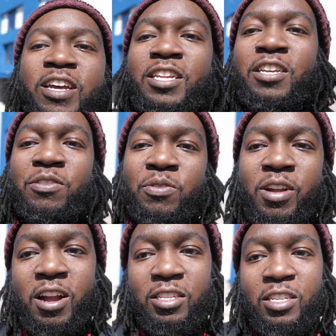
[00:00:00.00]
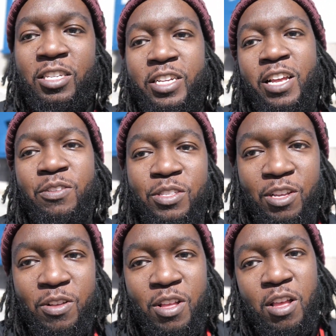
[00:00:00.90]
trying to get new cars to the channel,
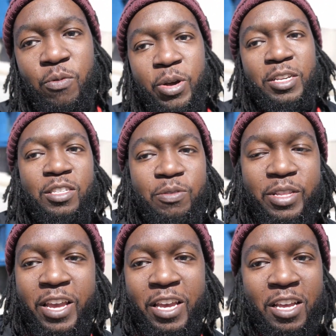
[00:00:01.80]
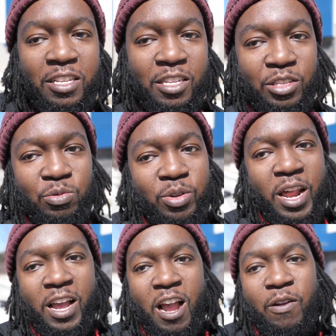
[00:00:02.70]
so wait and see what they get. This is what
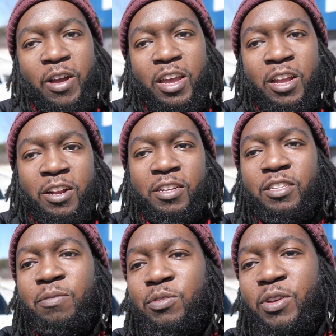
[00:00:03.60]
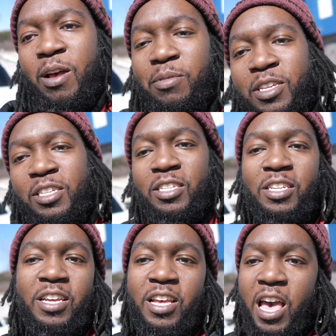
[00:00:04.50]
I got right here, M2
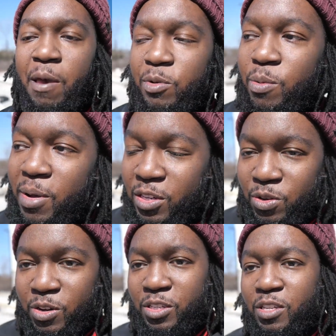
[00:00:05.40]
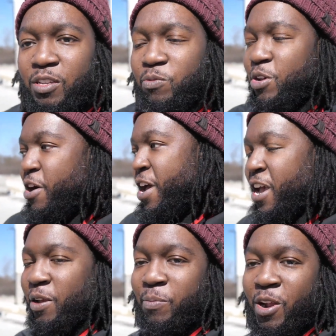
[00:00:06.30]
Competition. Happy with my choice. We all
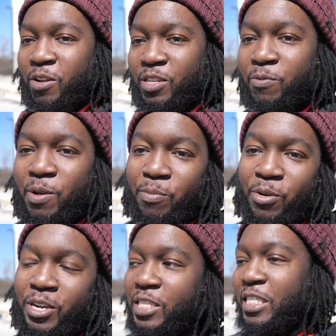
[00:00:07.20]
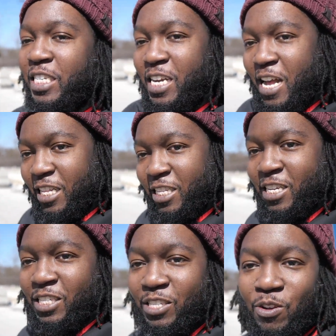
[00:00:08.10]
had Camaros at one point. Then I got
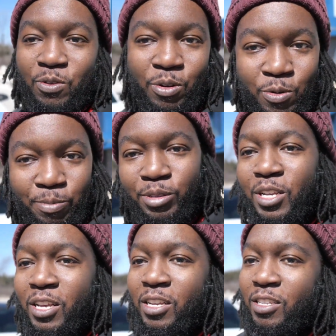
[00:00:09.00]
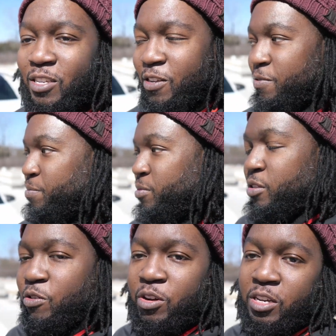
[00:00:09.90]
this, so oops. So
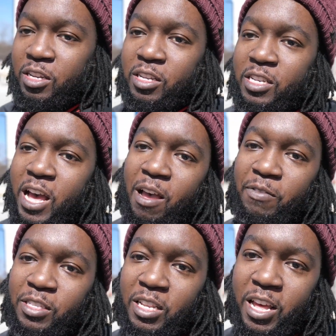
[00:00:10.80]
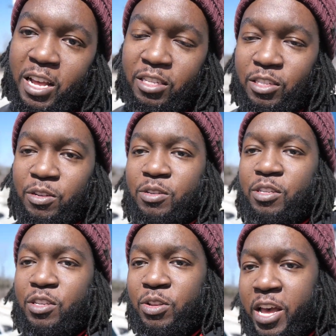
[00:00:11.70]
I'm gonna dive into that. So
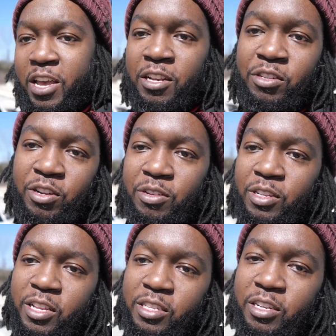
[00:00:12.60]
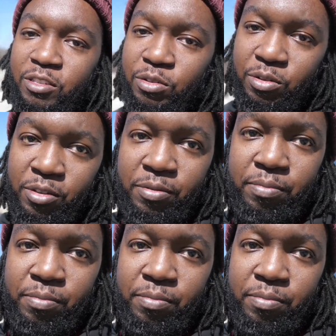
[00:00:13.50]
cue that intro and let's get into it.